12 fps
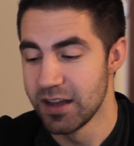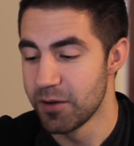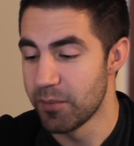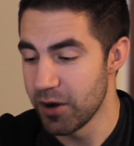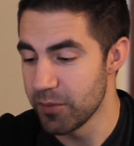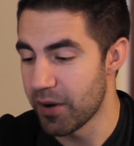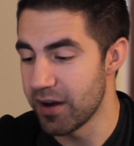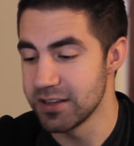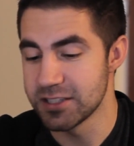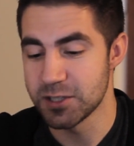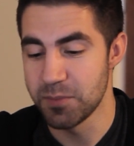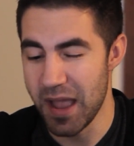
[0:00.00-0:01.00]
Mario
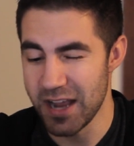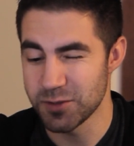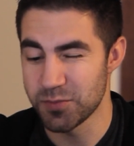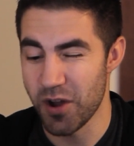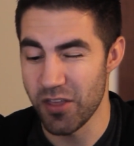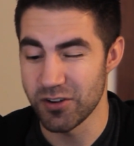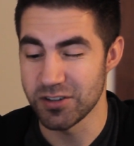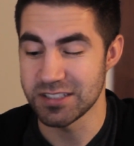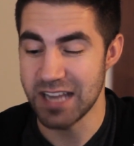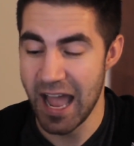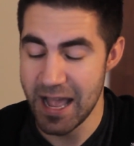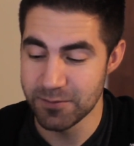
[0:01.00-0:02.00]
Party, Smash Brothers,
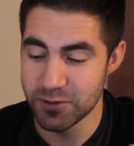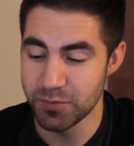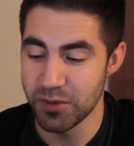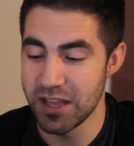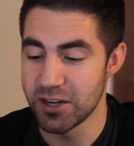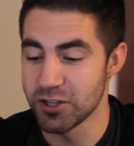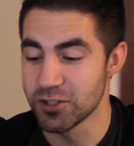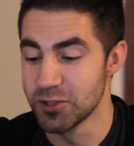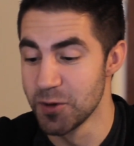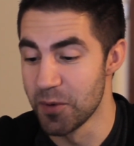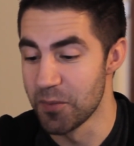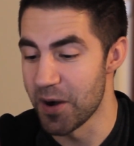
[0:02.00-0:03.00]
Time Splitters,
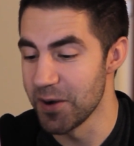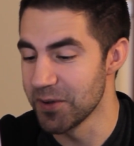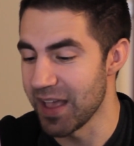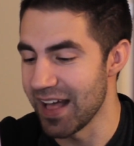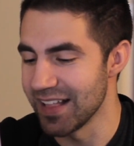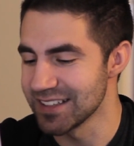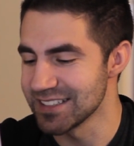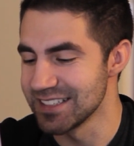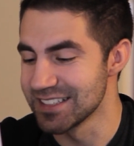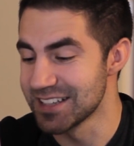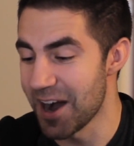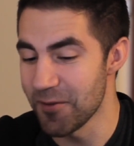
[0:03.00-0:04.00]
Super Mario
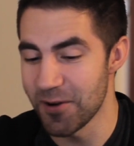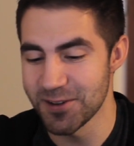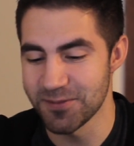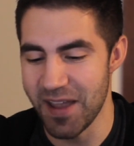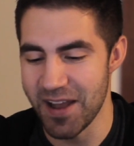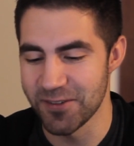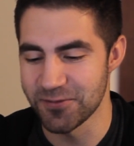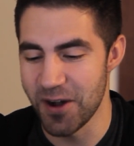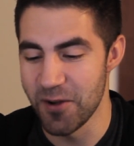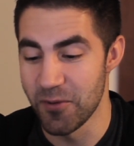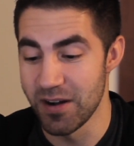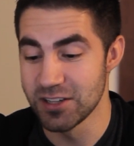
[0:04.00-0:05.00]
Galaxy, Star Wars
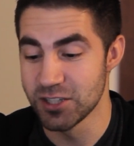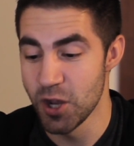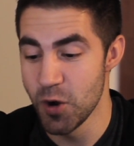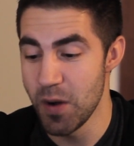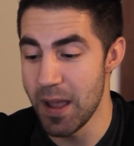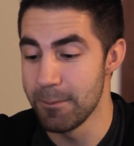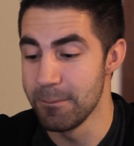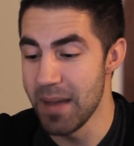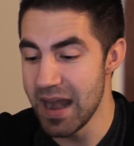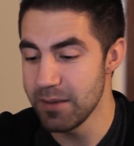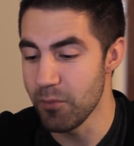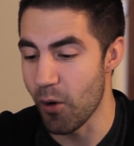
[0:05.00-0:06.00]
Battlefront one and two, and
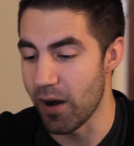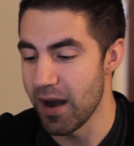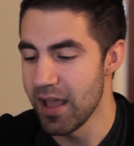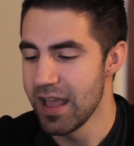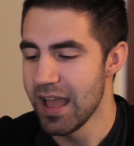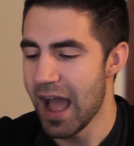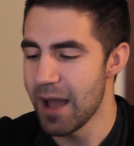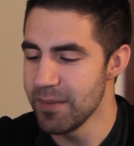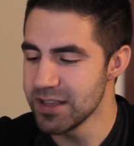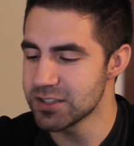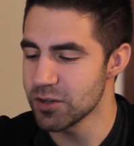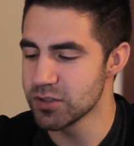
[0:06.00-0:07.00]
many more. I
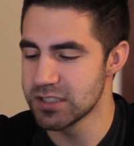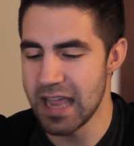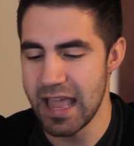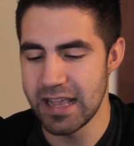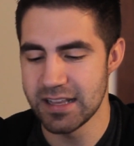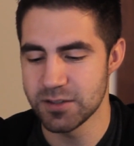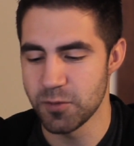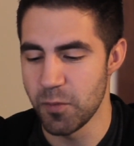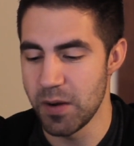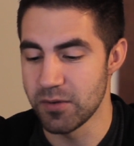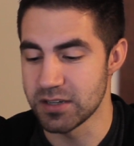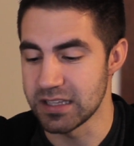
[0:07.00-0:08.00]
miss those days when
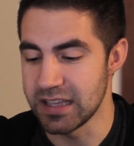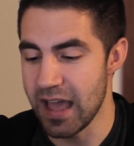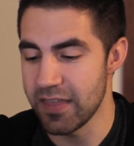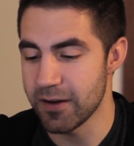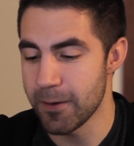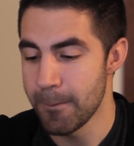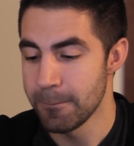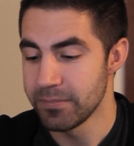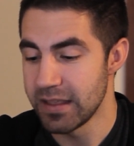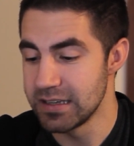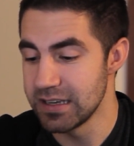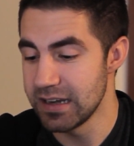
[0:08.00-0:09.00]
we were together
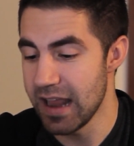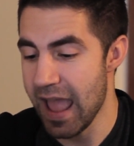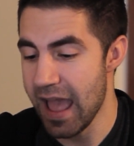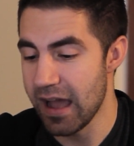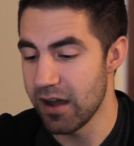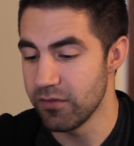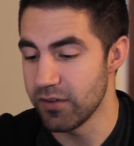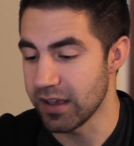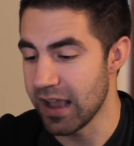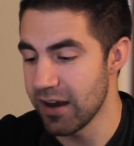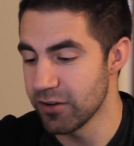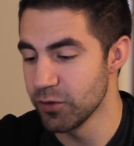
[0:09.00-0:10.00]
and didn't have a
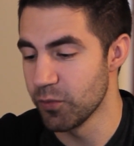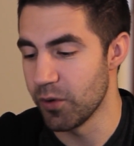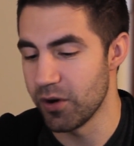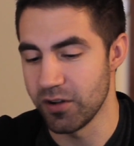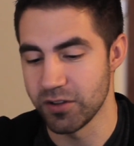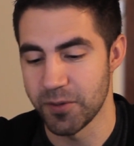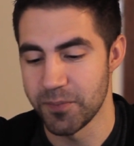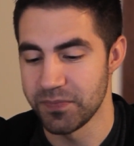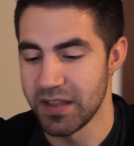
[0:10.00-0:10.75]
care in the world.